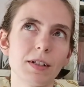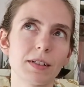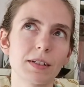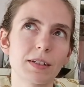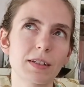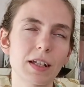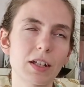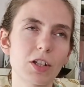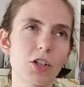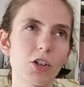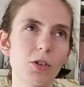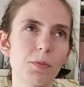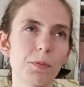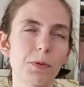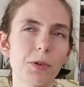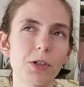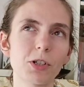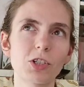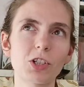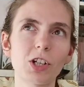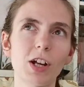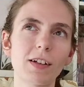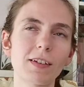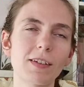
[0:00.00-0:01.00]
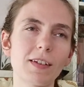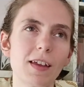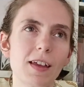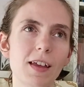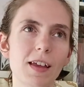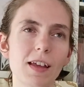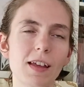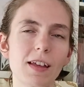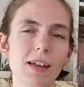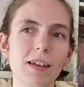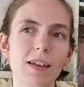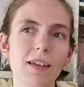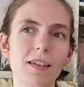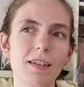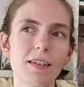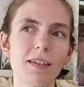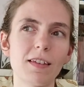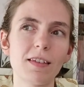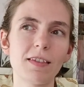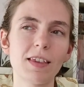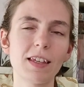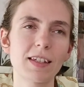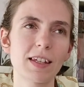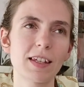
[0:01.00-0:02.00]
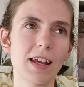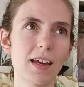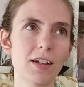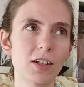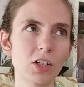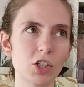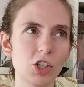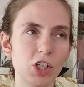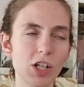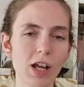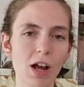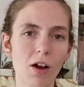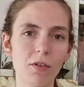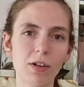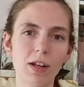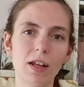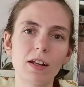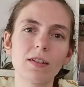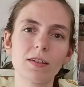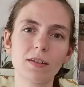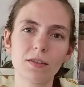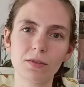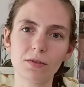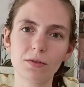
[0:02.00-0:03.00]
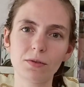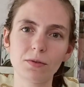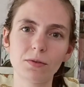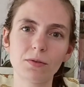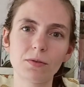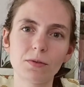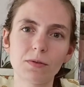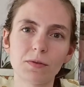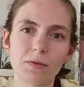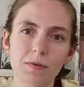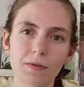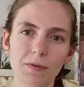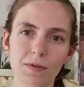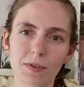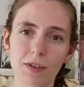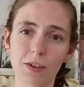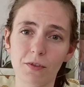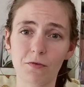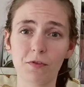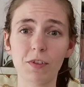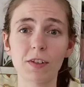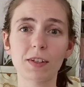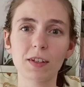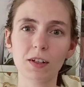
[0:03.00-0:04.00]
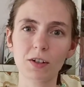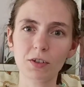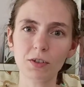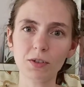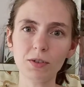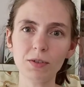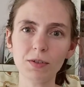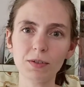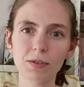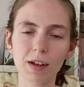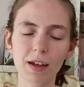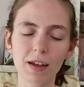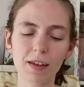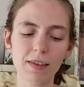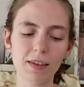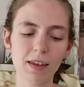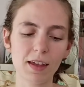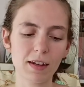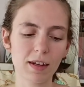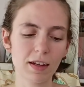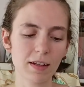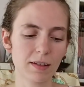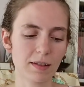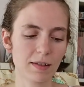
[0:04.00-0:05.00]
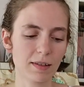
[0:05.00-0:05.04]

it's like you're projecting this energy out into the physical, and then